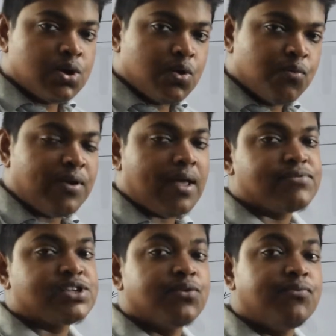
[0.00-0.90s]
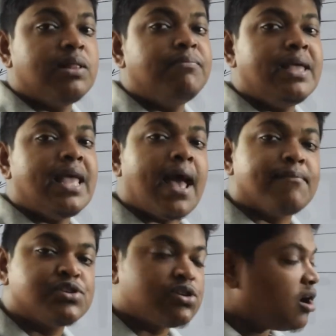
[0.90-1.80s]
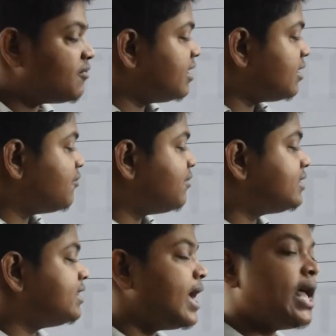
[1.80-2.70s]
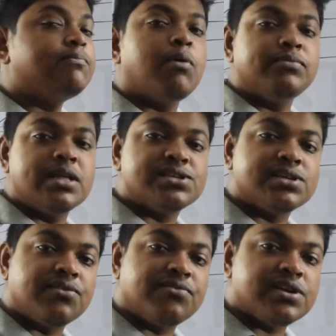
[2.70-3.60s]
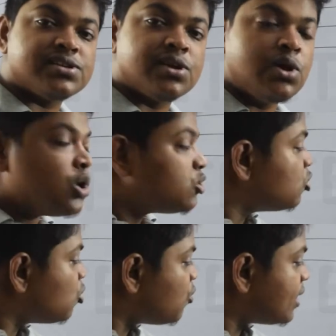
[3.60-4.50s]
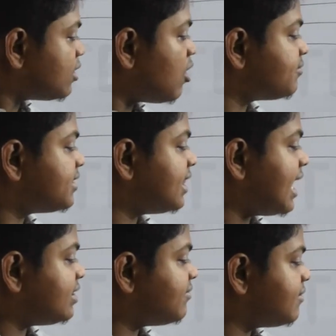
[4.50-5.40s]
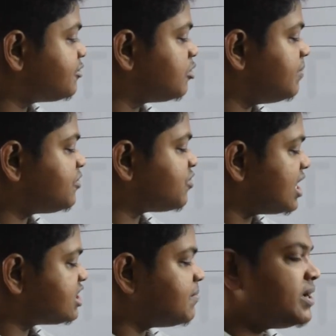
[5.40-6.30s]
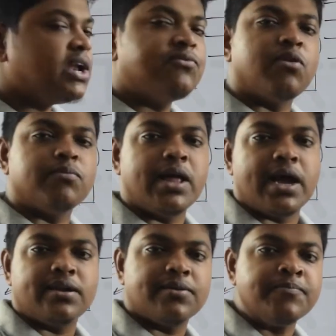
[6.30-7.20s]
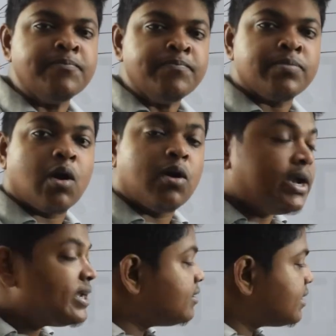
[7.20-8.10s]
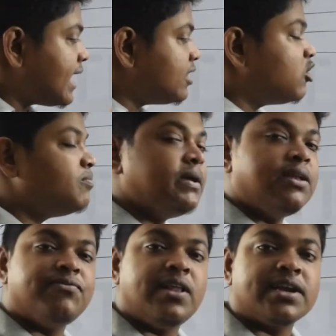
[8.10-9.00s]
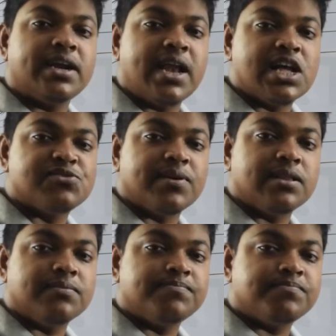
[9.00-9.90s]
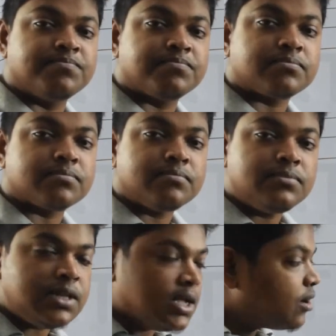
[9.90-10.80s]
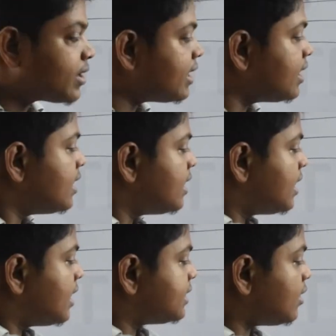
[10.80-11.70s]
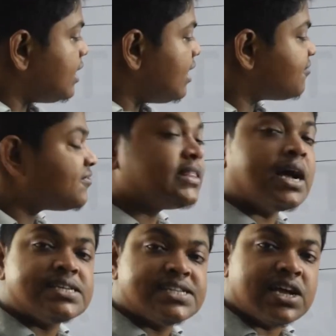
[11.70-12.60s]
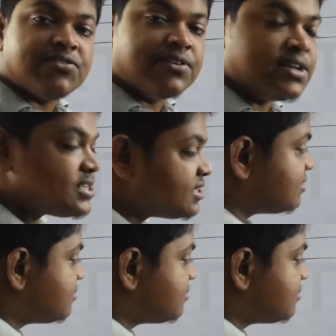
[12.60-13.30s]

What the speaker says: waves will be absorbed with the help of this surface. No one of the light waves will be transmitted from that, or it cannot be reflected as well. Okay. Now if that surface